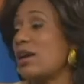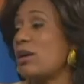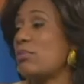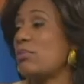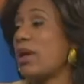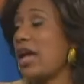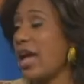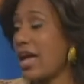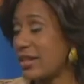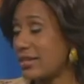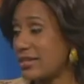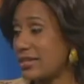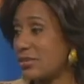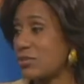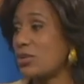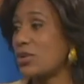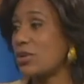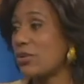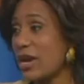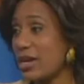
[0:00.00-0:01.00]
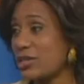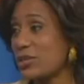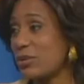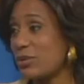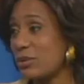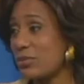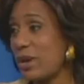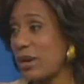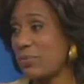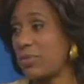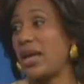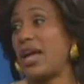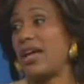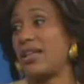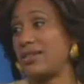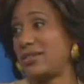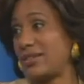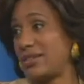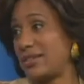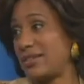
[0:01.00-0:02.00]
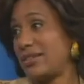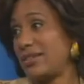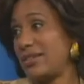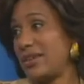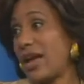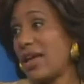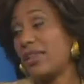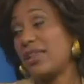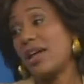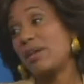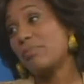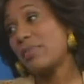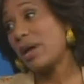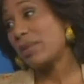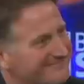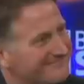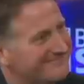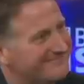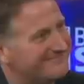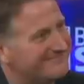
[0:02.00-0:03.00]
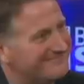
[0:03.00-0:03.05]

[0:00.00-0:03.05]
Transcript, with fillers: Pets. What do I do with my pets? I love my pet.